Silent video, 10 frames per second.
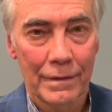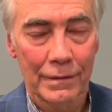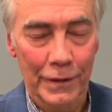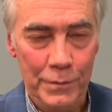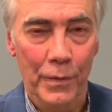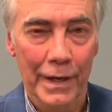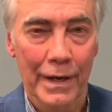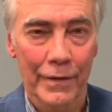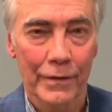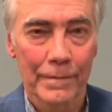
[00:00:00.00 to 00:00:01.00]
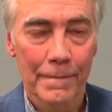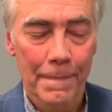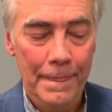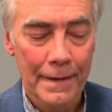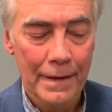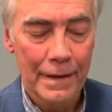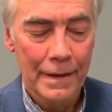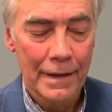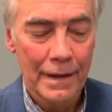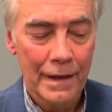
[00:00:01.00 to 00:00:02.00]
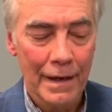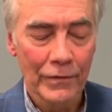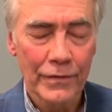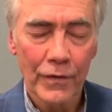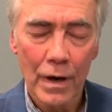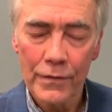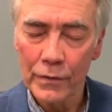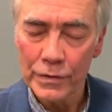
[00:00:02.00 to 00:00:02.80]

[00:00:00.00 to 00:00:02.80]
Let's pray together. Heavenly Father,